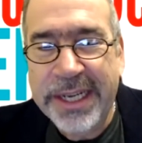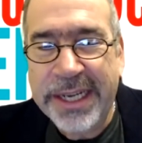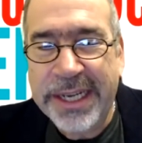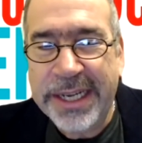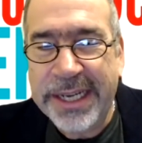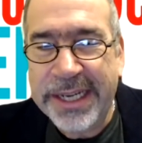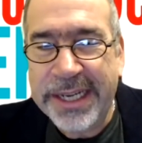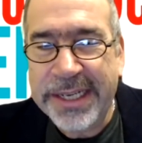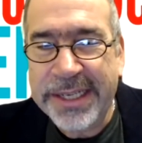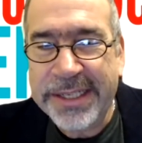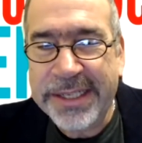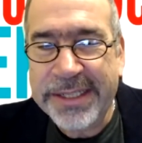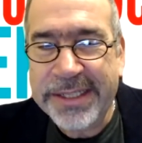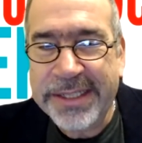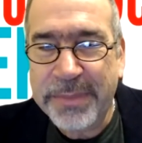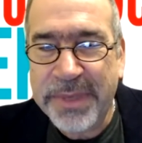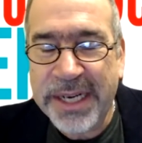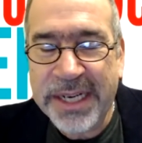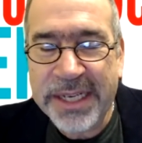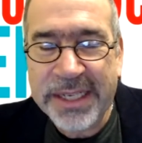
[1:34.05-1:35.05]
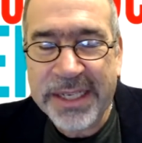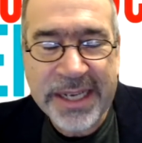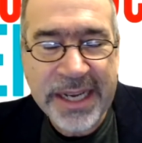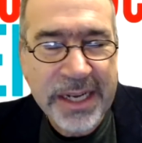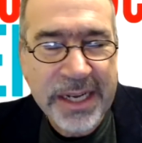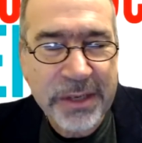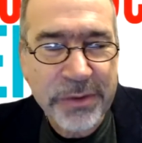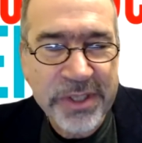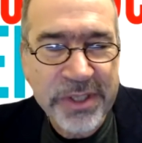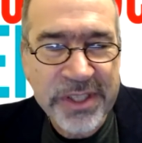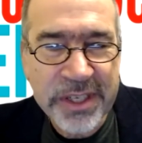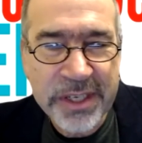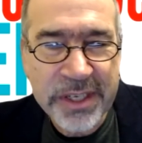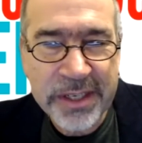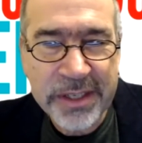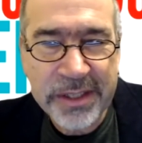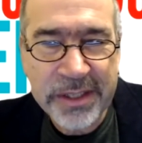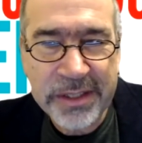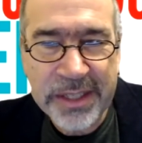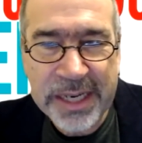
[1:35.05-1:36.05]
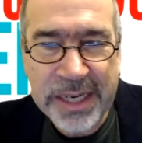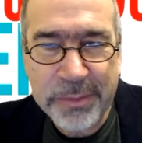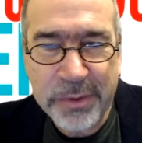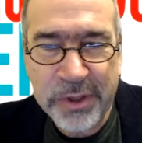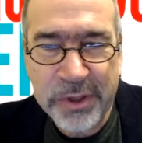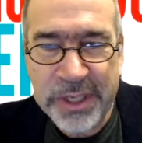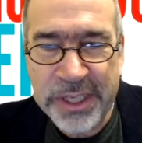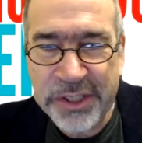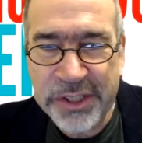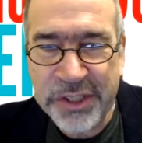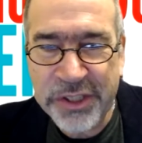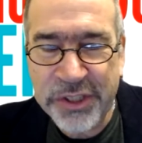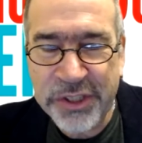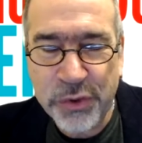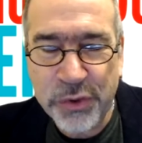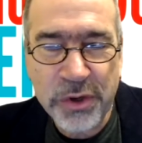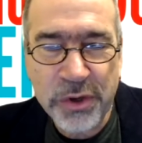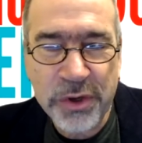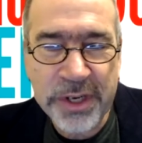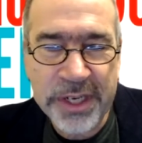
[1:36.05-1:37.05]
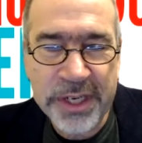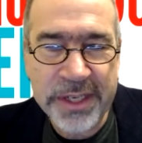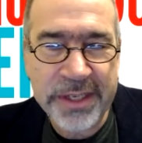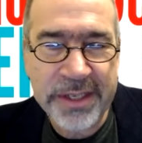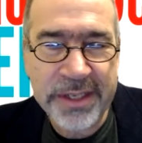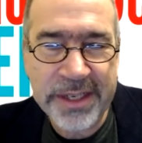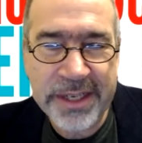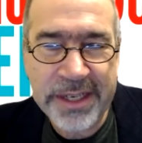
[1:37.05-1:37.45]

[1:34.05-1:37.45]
And my dad was a labor historian.